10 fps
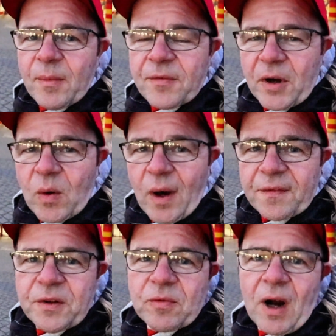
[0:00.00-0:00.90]
We've done quite
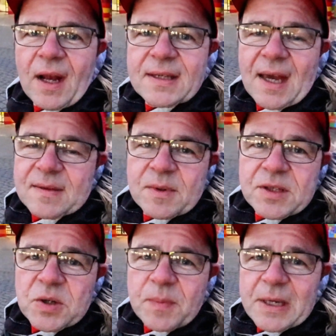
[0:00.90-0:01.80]
a few rides, it hasn't been
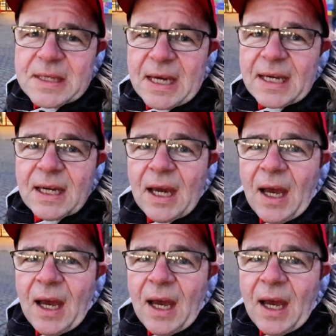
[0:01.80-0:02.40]
too busy,